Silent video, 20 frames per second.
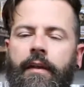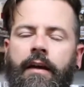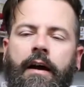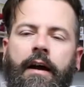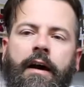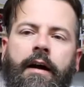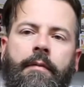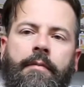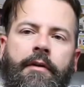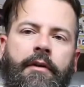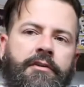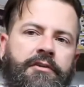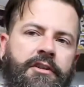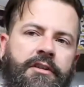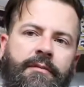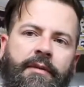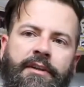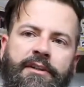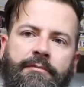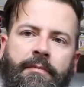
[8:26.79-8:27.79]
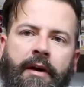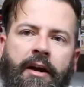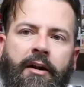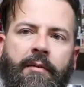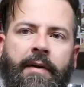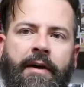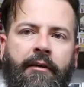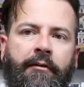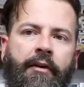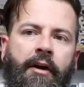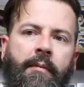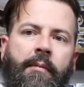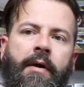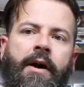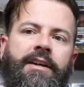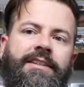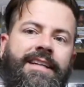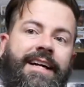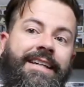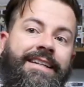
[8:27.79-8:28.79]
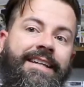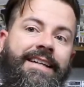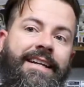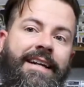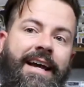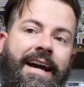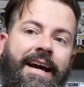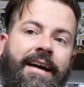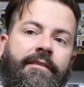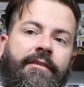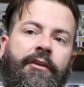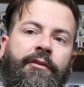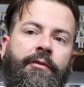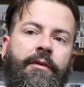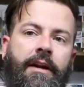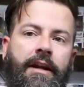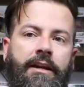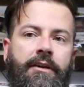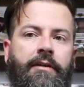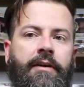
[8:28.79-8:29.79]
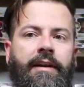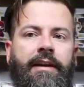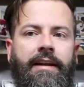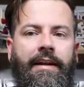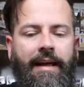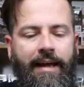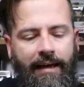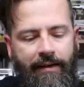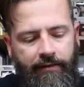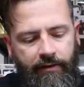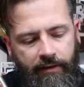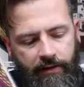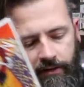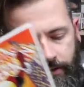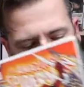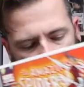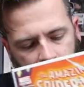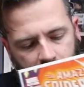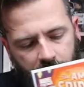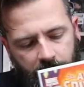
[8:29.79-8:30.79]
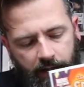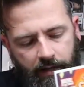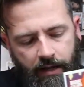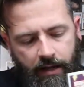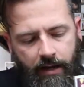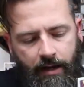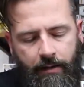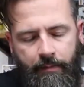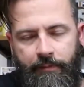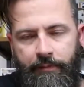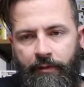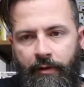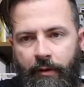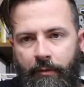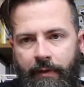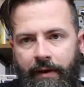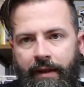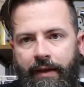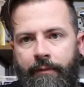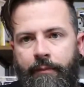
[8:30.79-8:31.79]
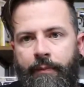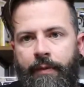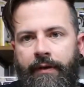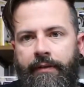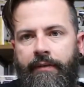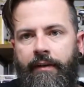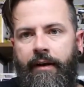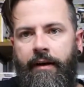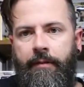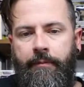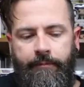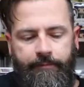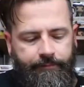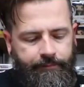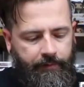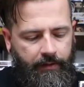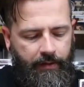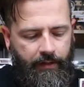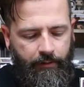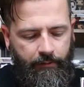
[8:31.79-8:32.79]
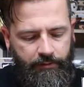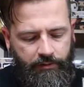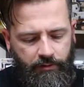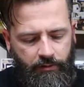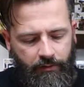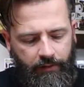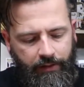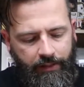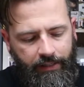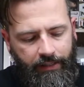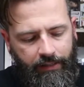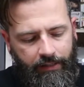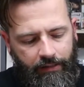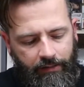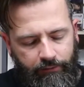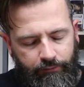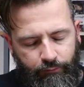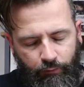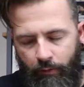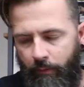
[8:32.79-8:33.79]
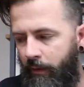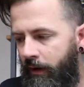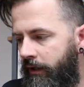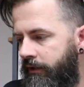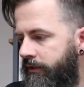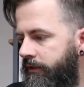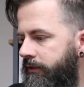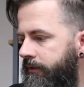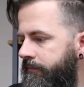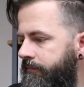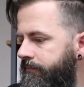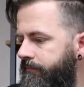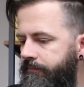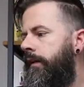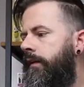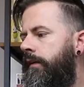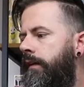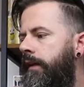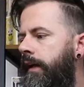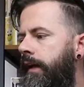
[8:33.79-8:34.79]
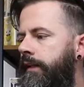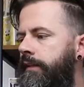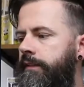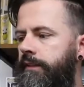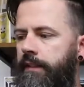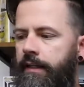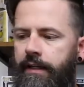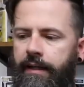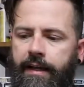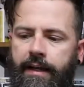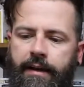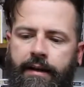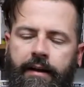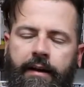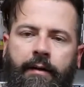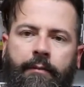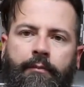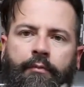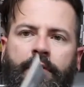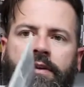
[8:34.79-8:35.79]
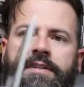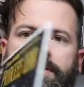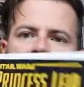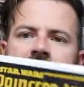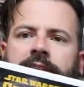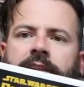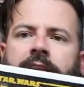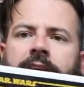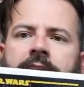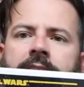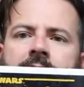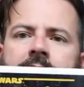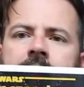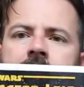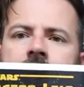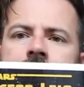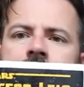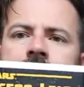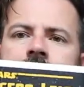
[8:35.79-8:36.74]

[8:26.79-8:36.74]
Those are in my Spider-Man run box. I didn't have this one. I knew I didn't have it. So I went ahead and picked it up, and it was only $4. Next, I got Princess Leia.